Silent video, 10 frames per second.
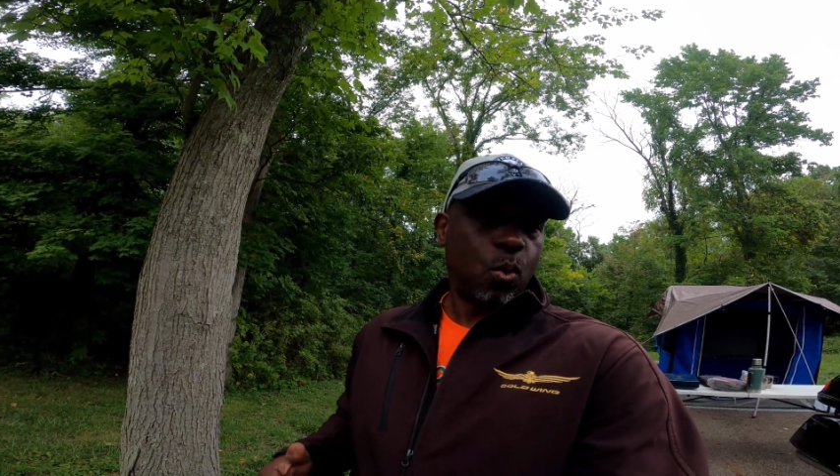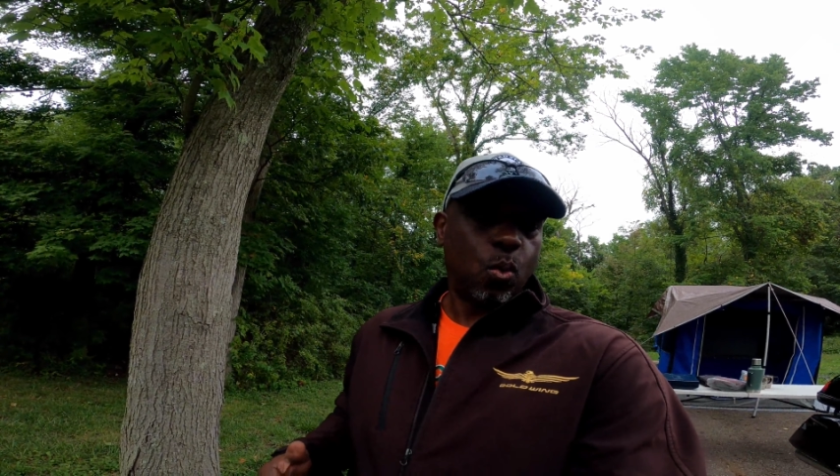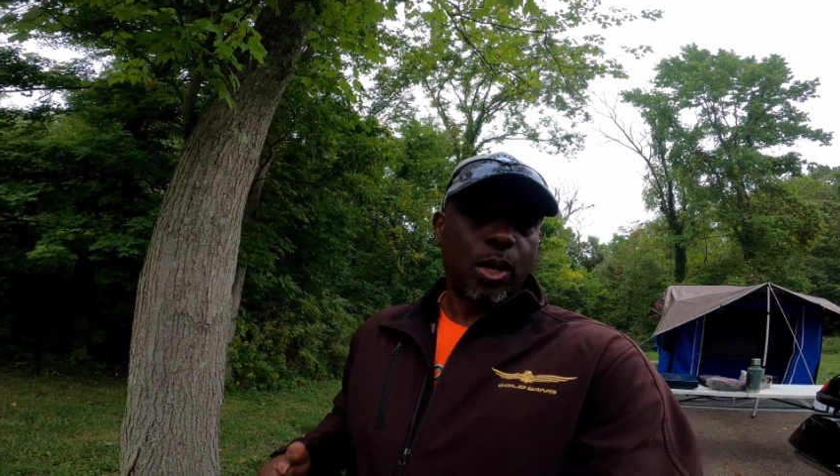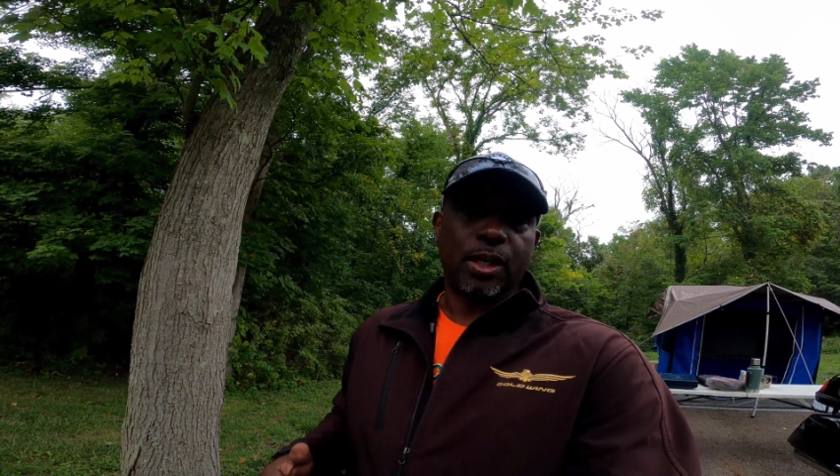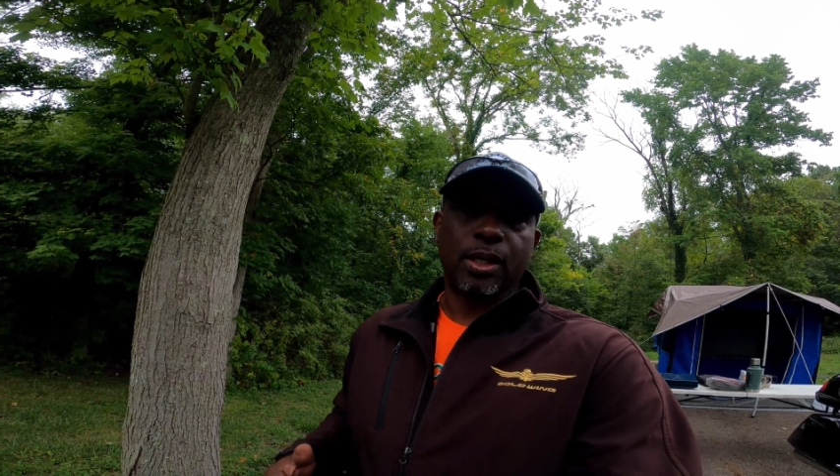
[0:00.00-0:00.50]

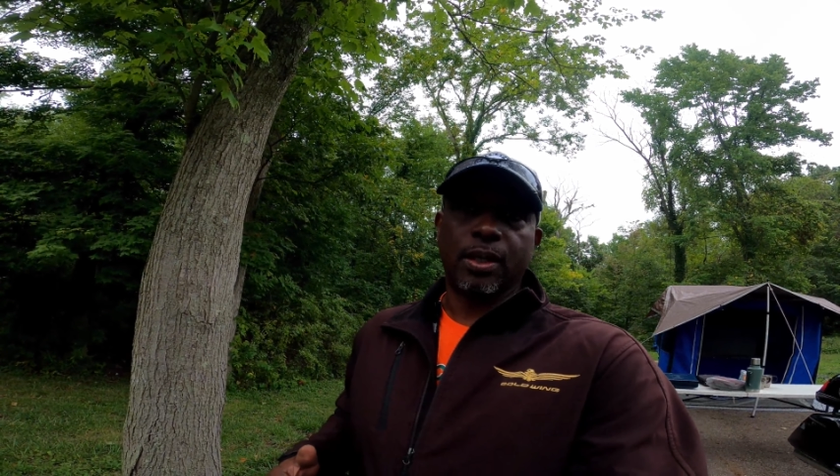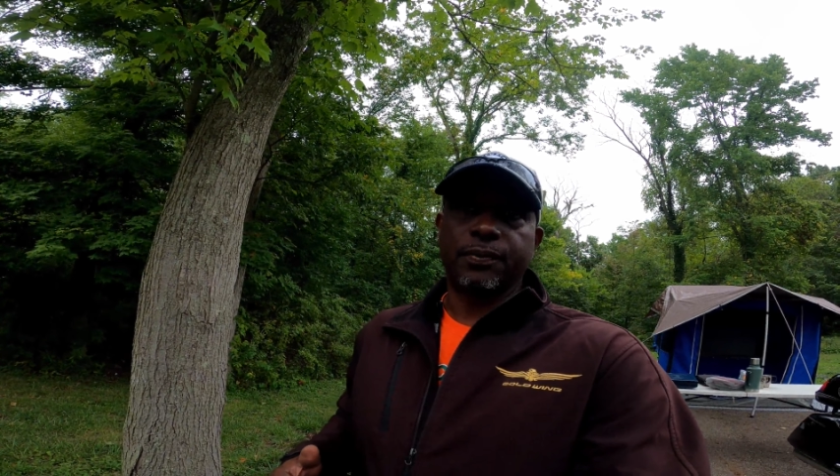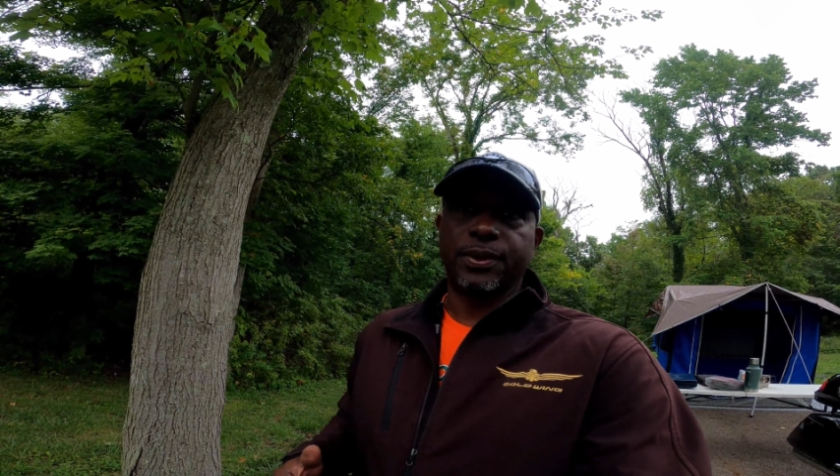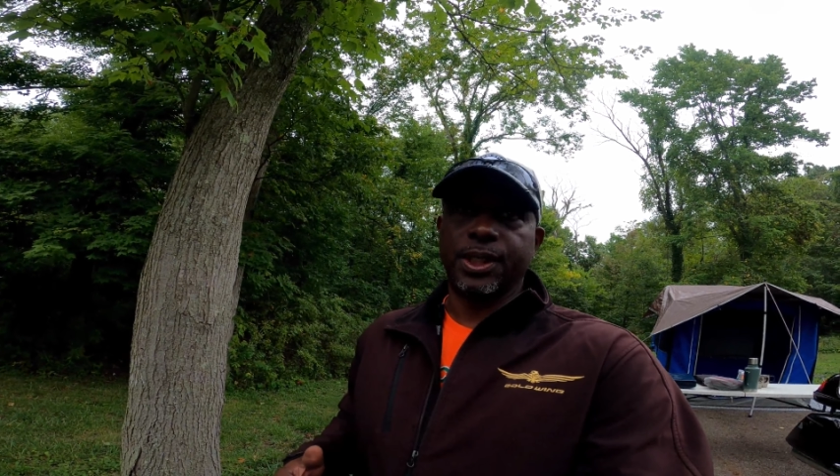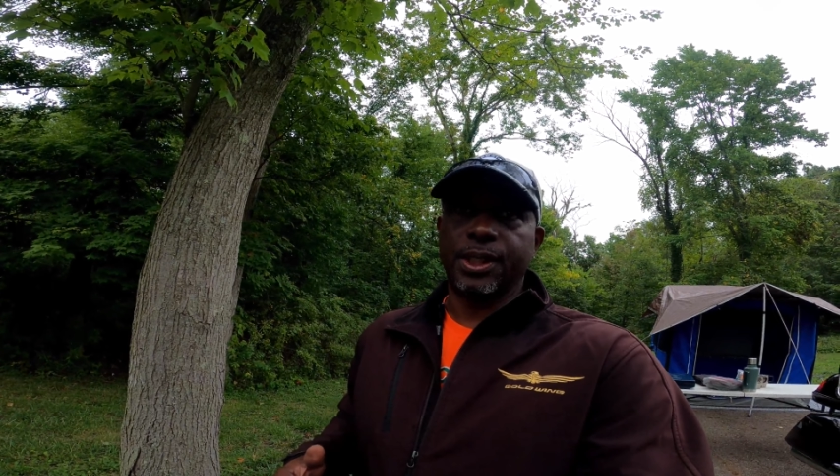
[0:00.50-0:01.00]
one
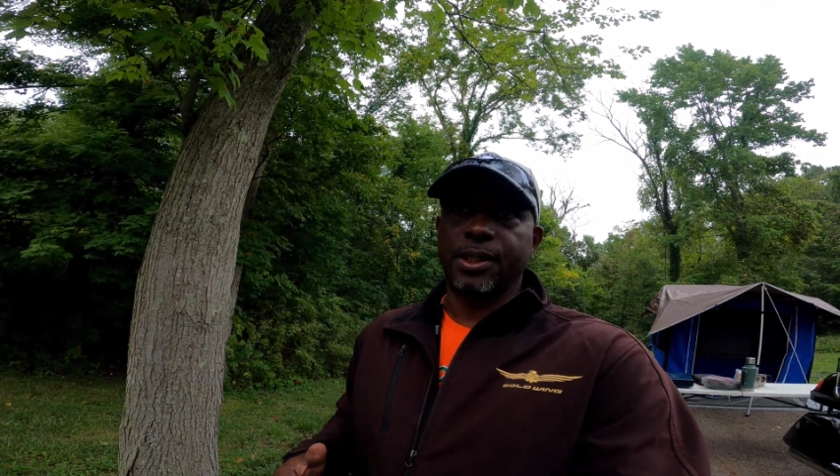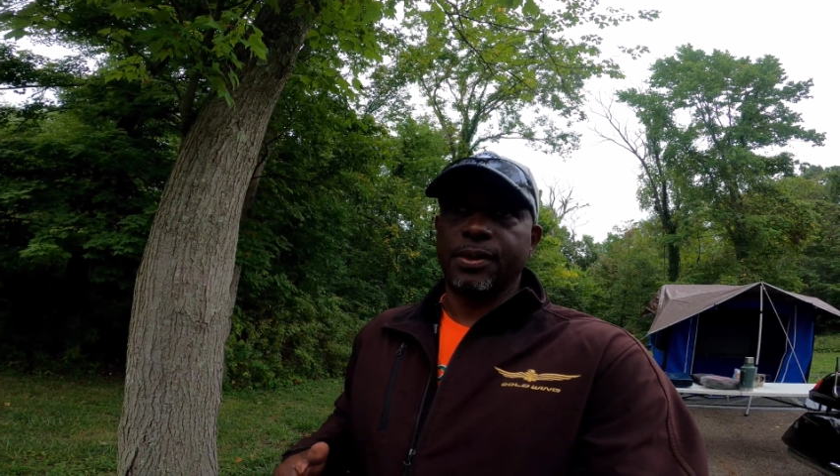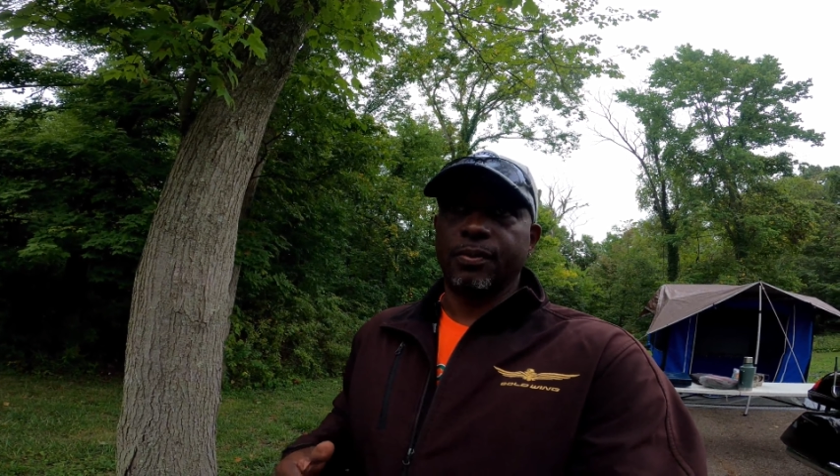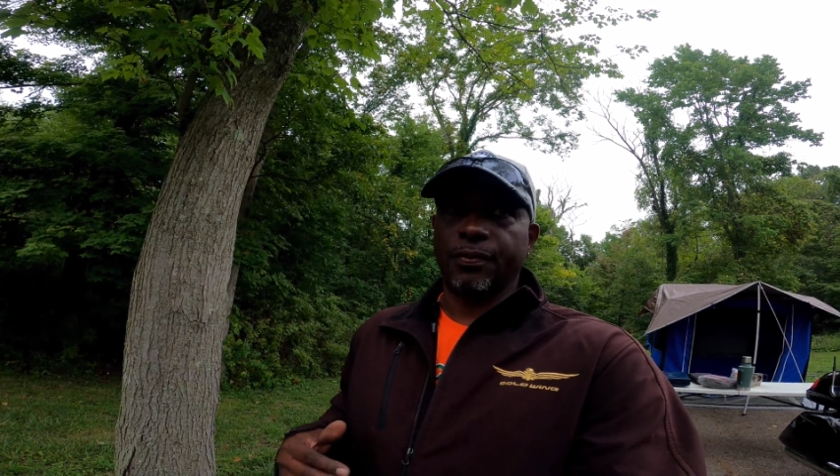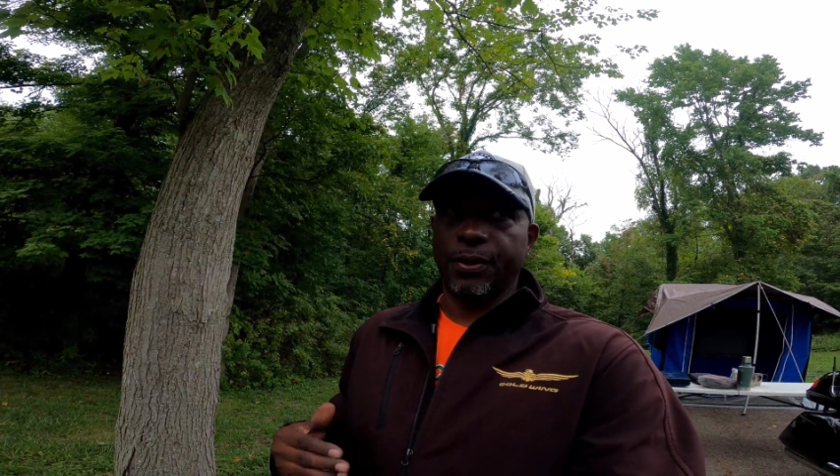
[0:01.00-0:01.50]
of the
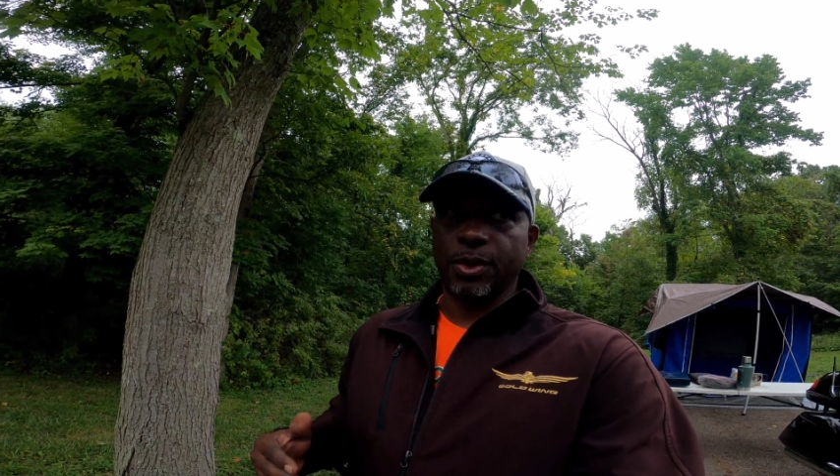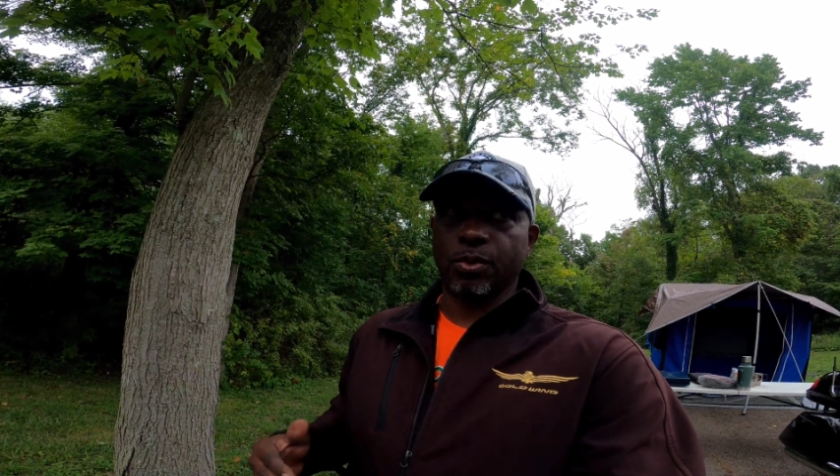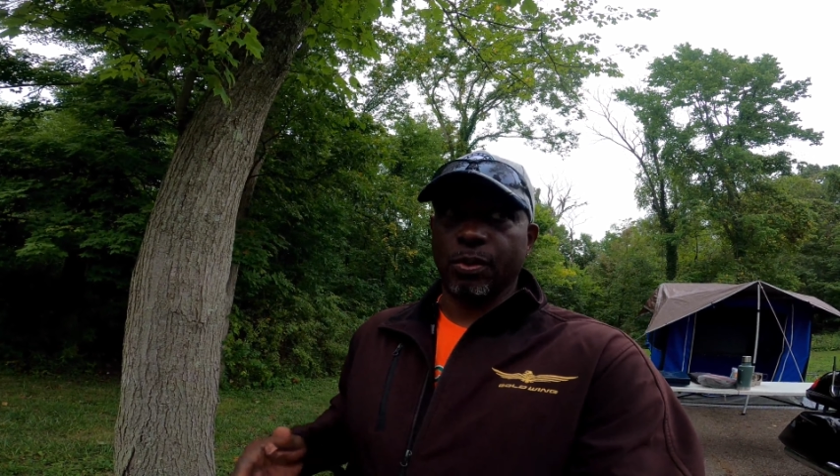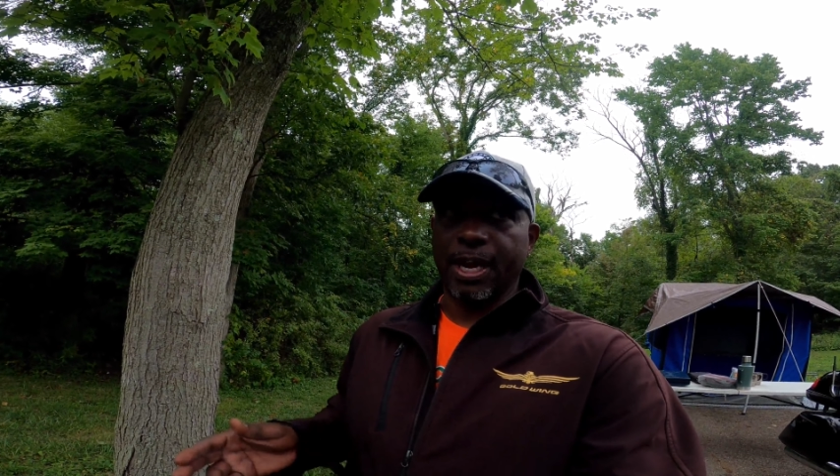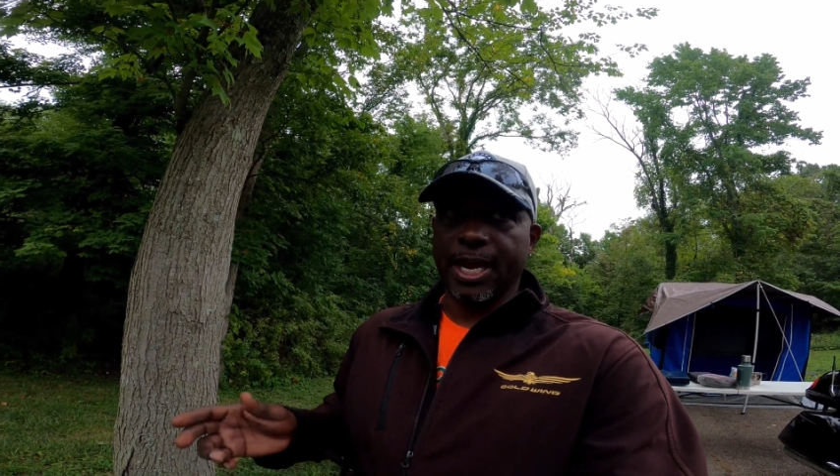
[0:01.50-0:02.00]
reviews
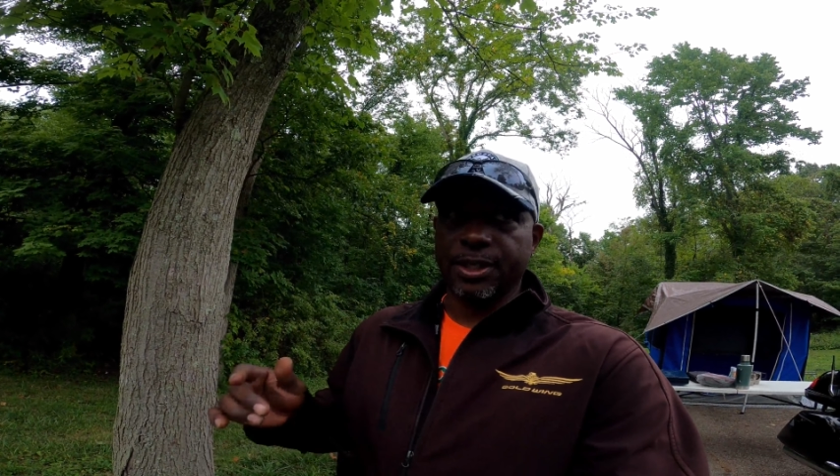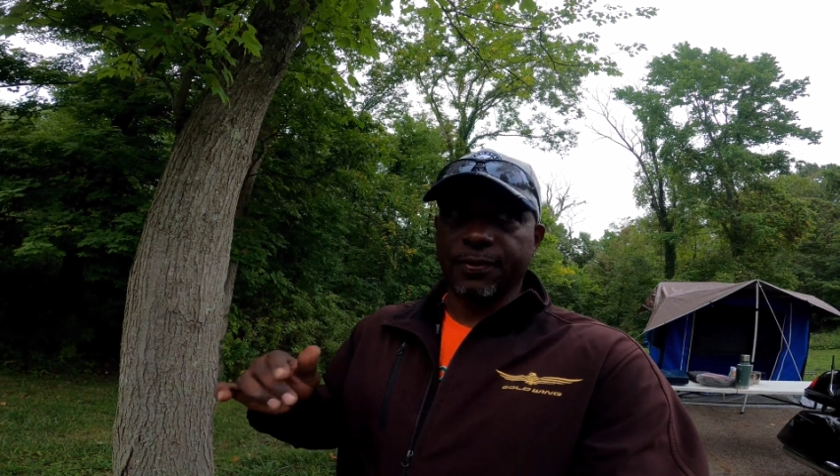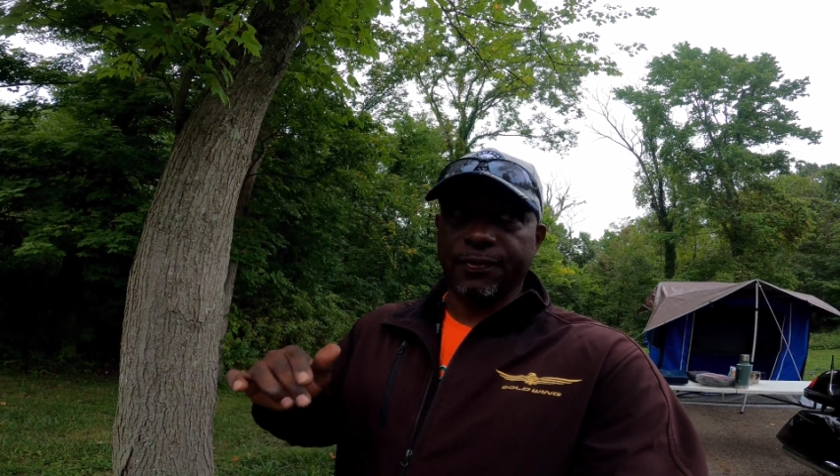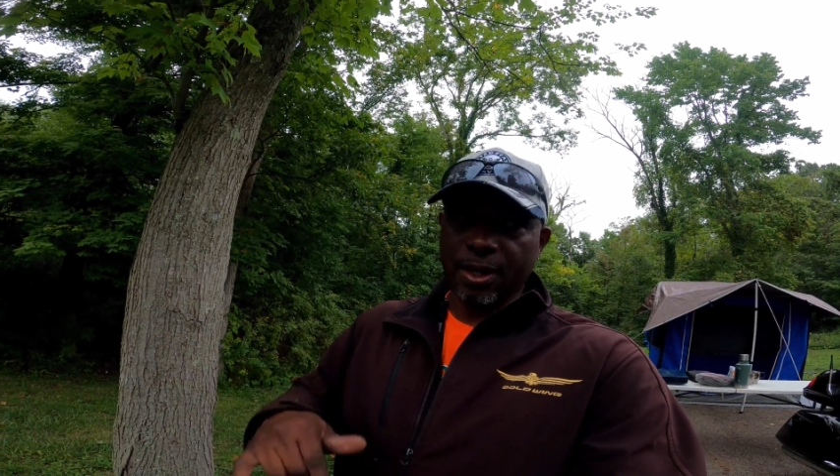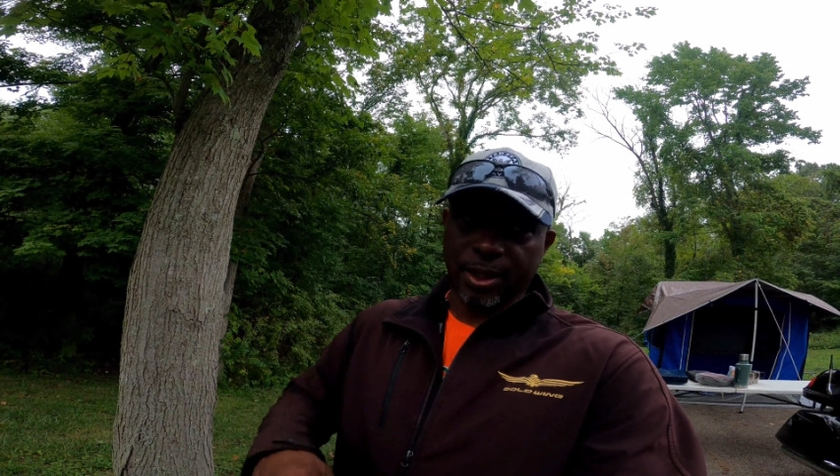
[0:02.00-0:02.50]
when we actually found a